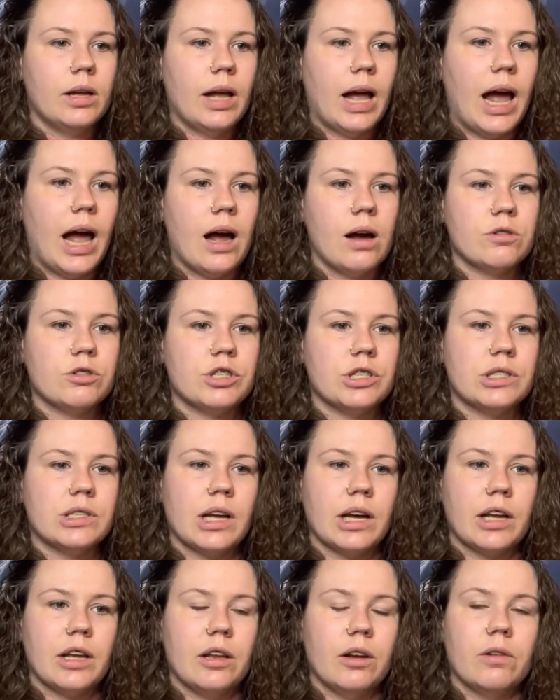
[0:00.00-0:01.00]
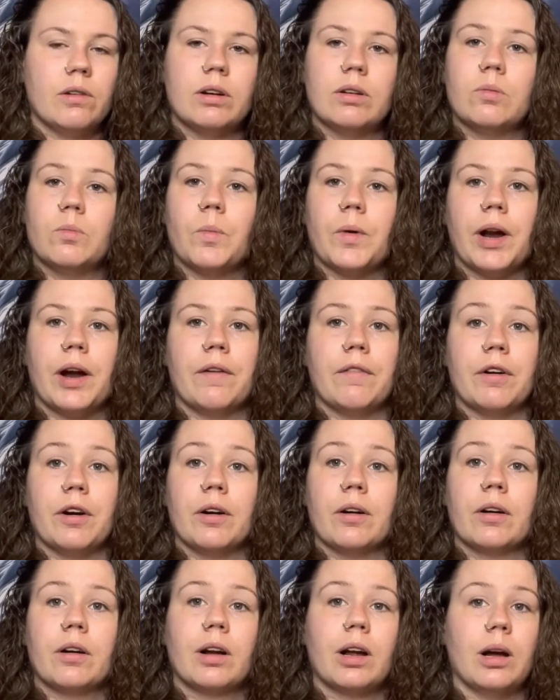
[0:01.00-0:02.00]
I was just like, you know what,
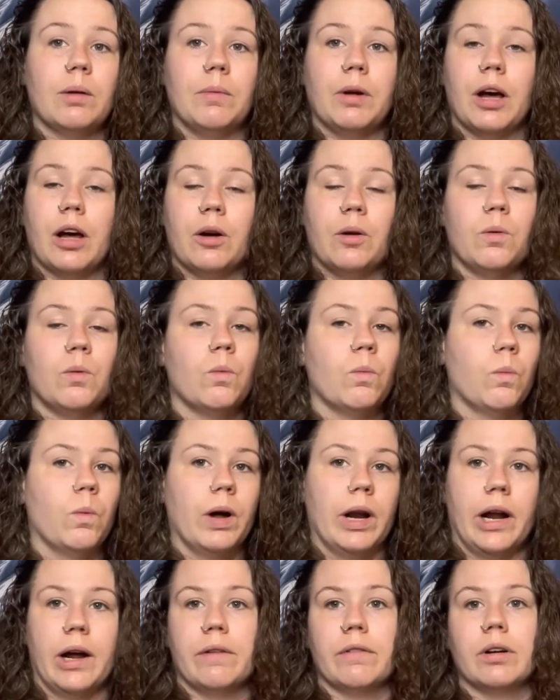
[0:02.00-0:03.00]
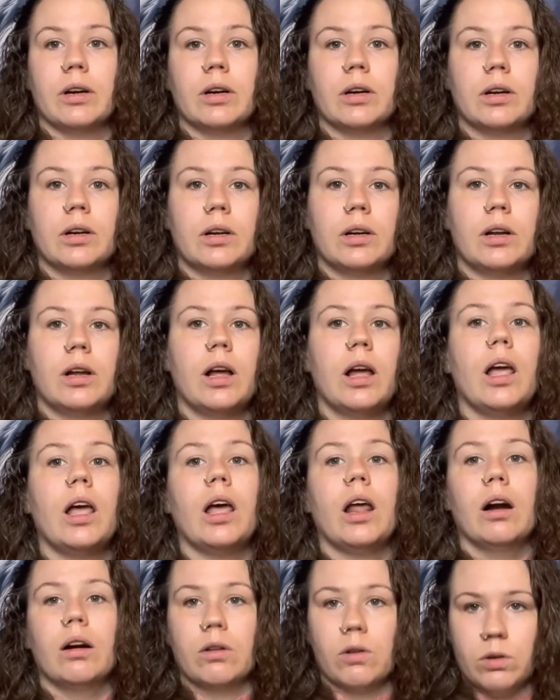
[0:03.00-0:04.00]
whatever. I'm done, whatever.
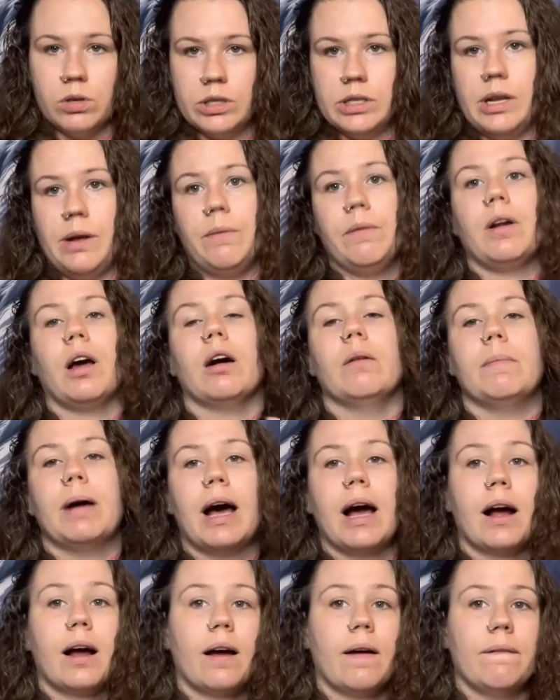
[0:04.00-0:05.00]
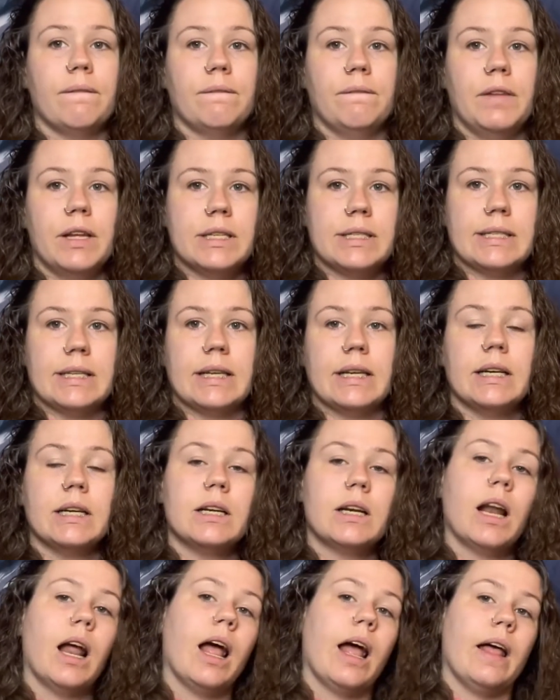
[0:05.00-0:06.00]
And of course he would come back,
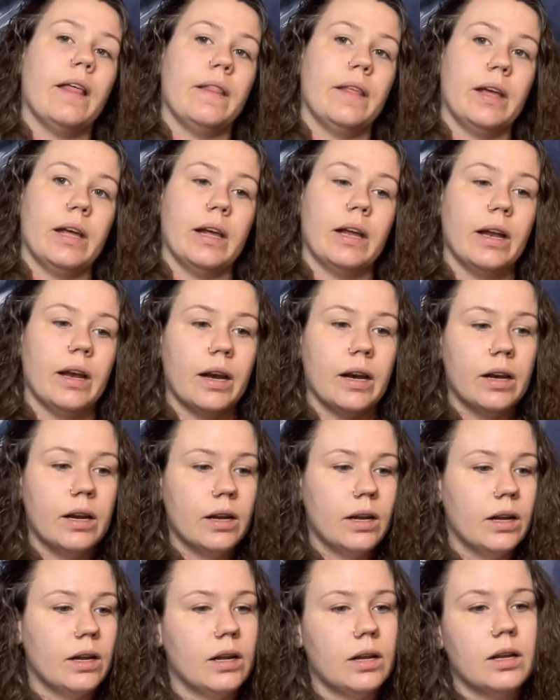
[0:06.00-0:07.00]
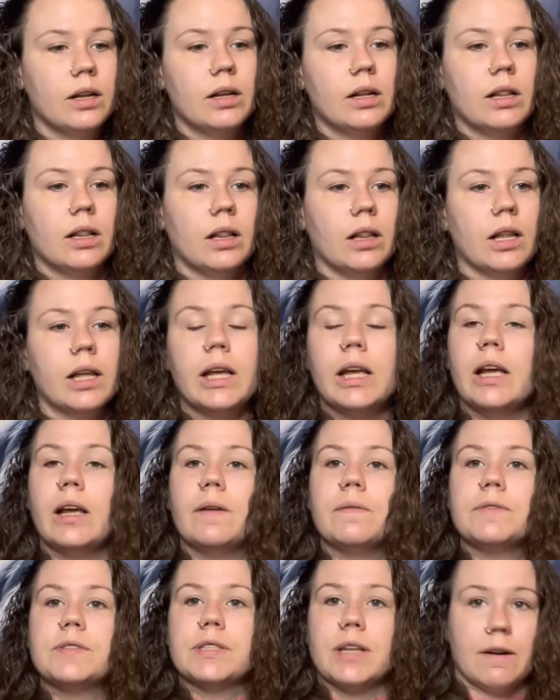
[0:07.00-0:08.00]
visit, and then
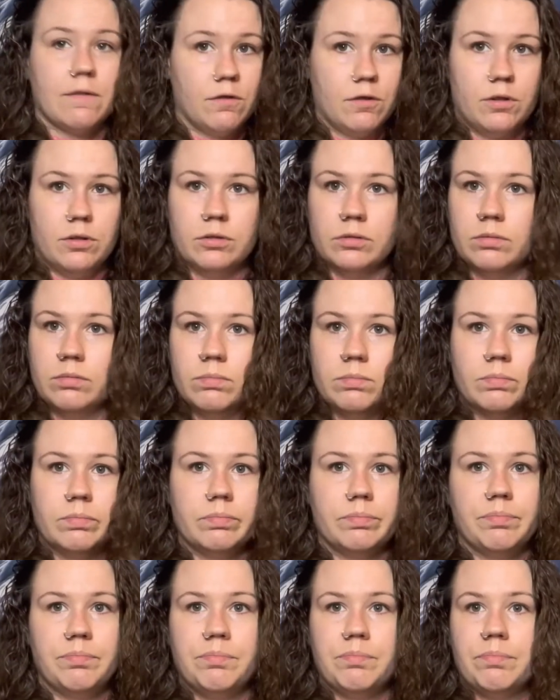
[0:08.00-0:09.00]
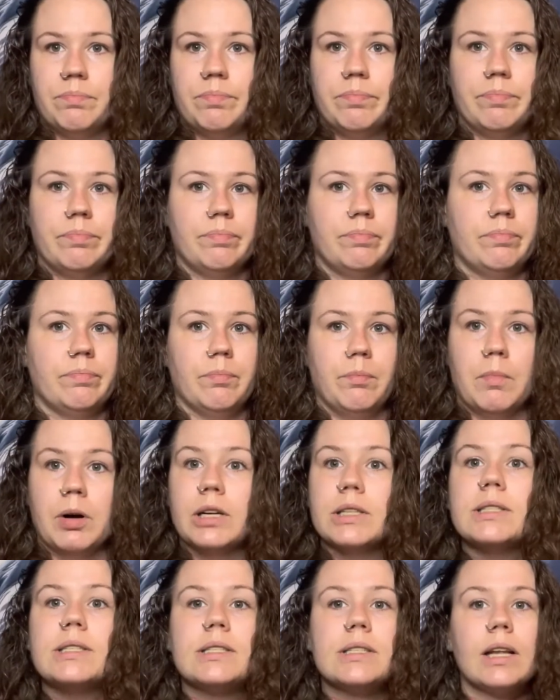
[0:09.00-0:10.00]
leave several
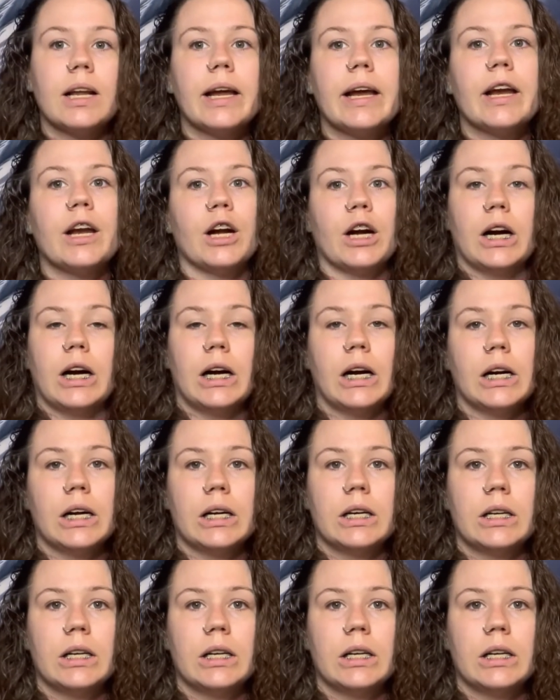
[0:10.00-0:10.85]
months later.